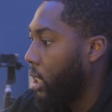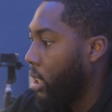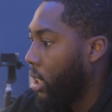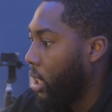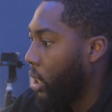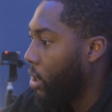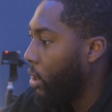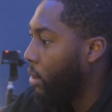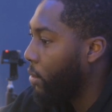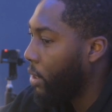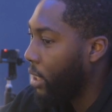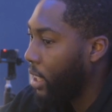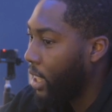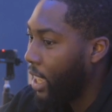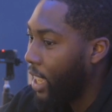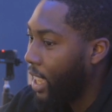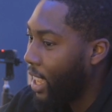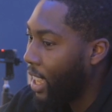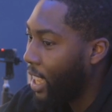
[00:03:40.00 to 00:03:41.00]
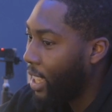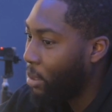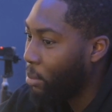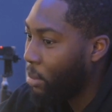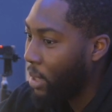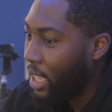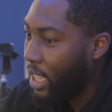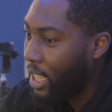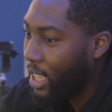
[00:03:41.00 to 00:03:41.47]
I can't forget, I had
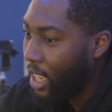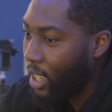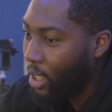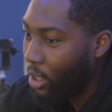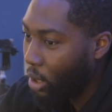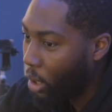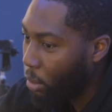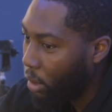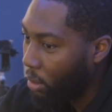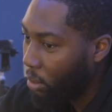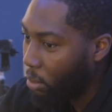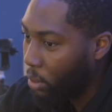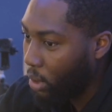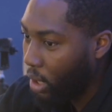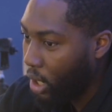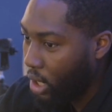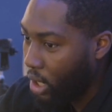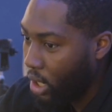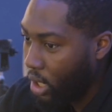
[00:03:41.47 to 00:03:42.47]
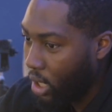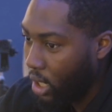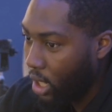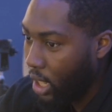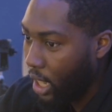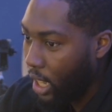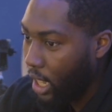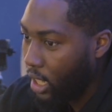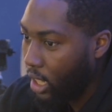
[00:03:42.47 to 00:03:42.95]
my snare and a couple other percussions
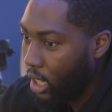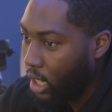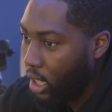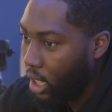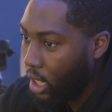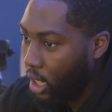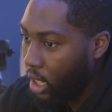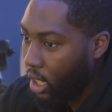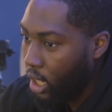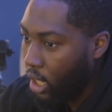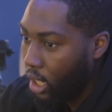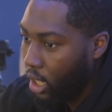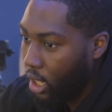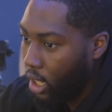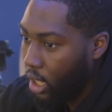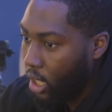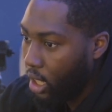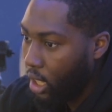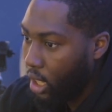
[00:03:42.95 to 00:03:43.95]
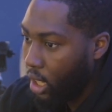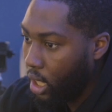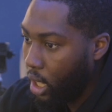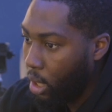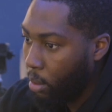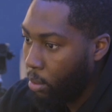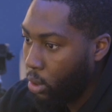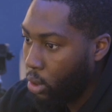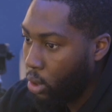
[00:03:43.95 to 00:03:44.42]
that I added.
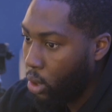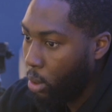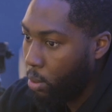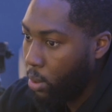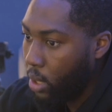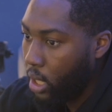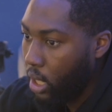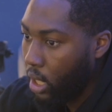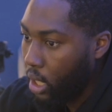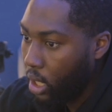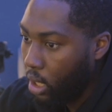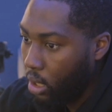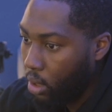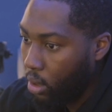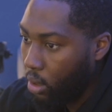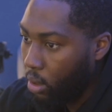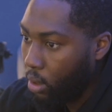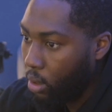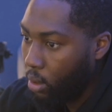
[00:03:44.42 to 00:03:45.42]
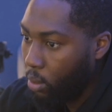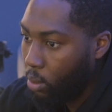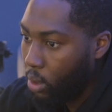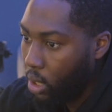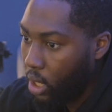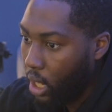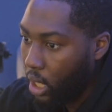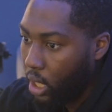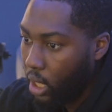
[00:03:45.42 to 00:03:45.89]
A chop snare,
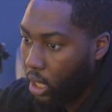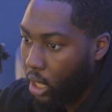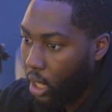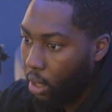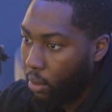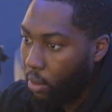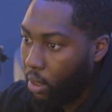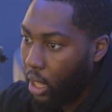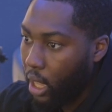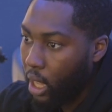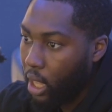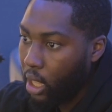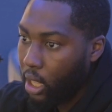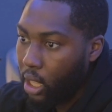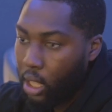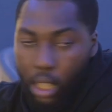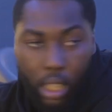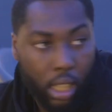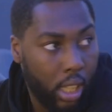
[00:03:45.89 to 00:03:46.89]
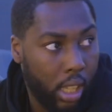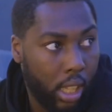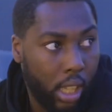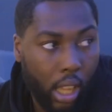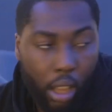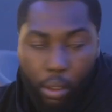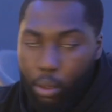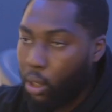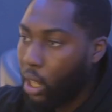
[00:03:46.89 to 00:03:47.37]
which kind of gave it that,
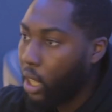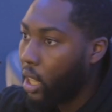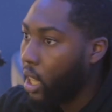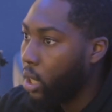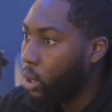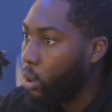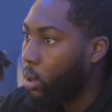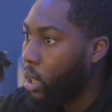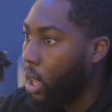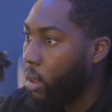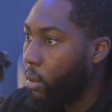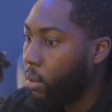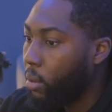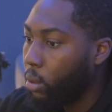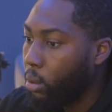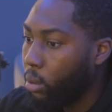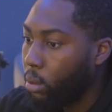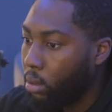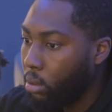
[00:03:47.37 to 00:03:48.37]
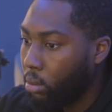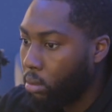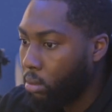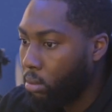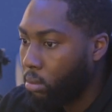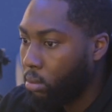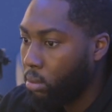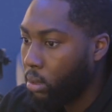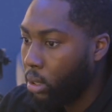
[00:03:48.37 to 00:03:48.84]
I feel like that UK feel,
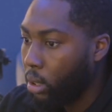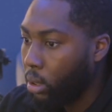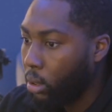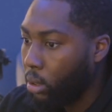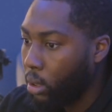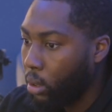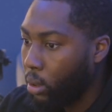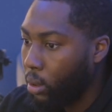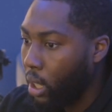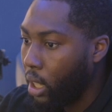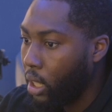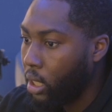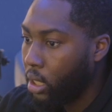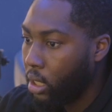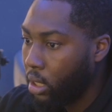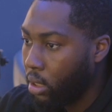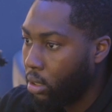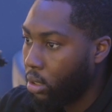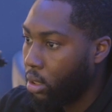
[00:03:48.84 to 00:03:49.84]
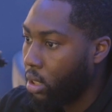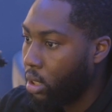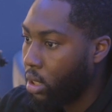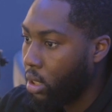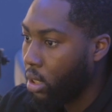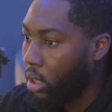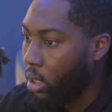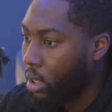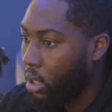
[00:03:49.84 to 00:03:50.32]
you know, like
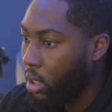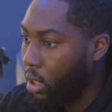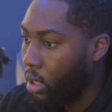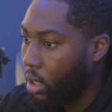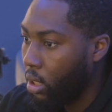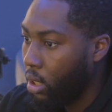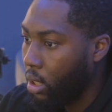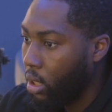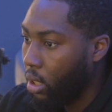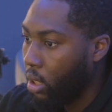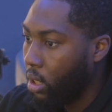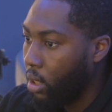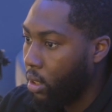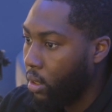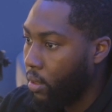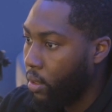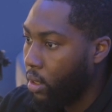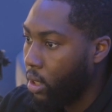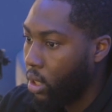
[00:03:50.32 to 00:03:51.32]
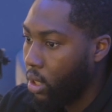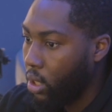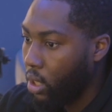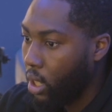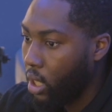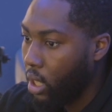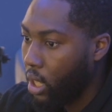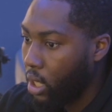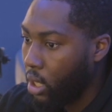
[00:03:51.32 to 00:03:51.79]
just
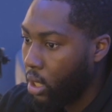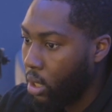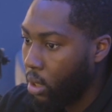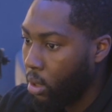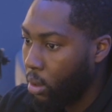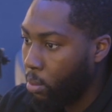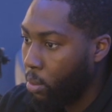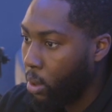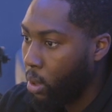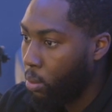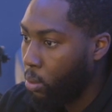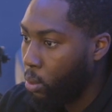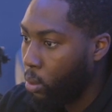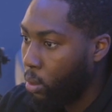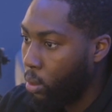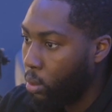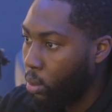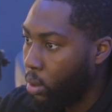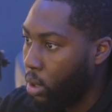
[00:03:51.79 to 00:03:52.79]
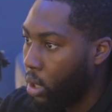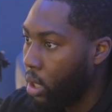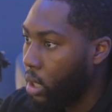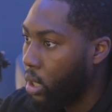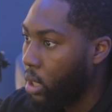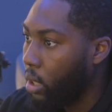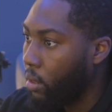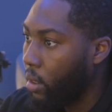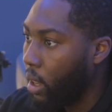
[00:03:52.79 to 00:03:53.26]
something that's a bit more
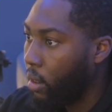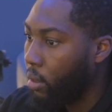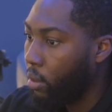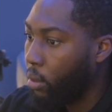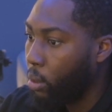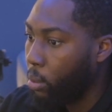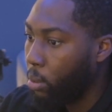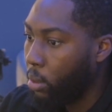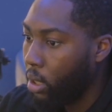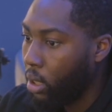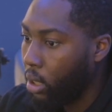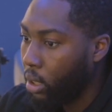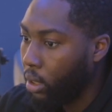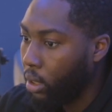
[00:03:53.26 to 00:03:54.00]
alternative Afrobeat.